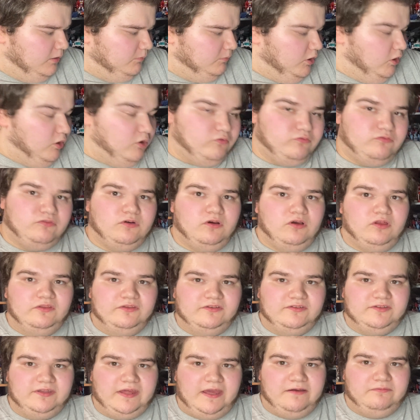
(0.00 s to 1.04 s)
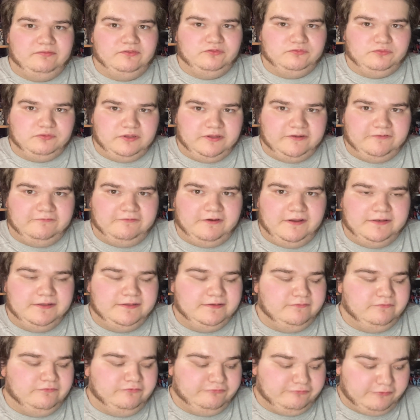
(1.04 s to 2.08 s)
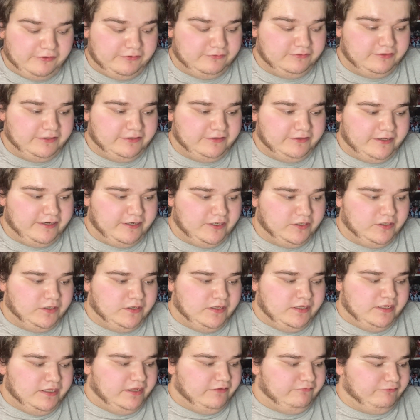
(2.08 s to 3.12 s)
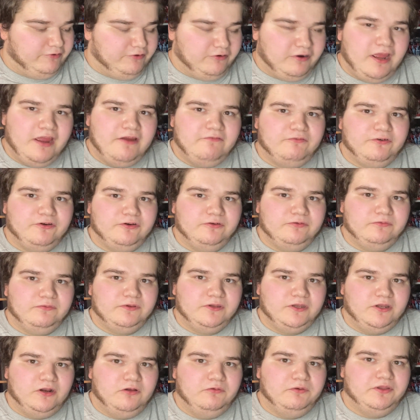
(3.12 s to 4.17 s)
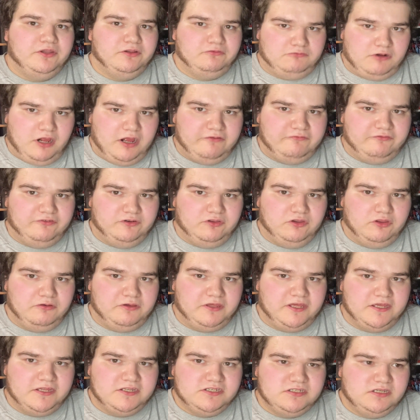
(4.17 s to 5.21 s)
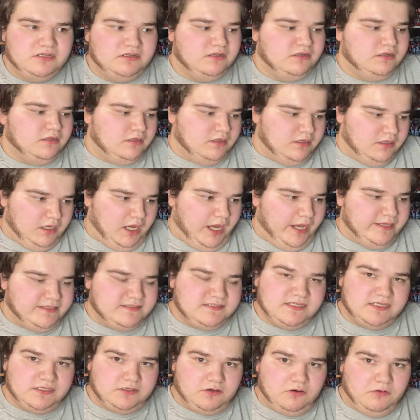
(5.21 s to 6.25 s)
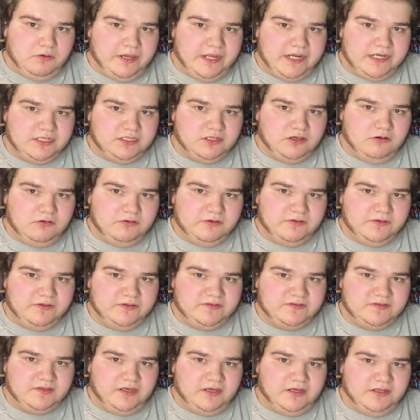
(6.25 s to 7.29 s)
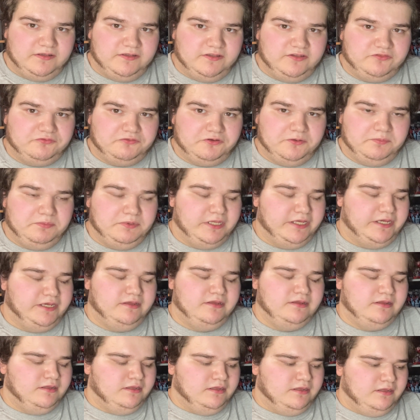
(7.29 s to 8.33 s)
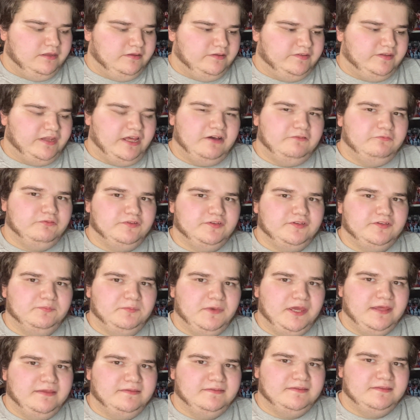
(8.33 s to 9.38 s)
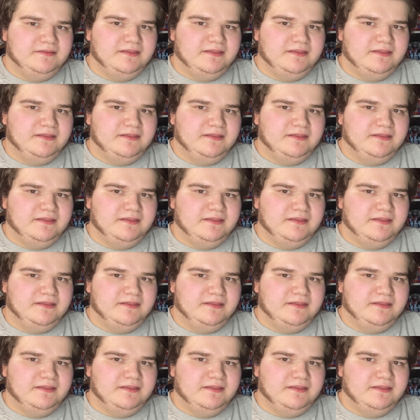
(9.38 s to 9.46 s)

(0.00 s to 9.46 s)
Overall, the staff was really friendly there. If you're ever, in the Rockford location, I say go ahead and go to this disc replay. Staff was amazing.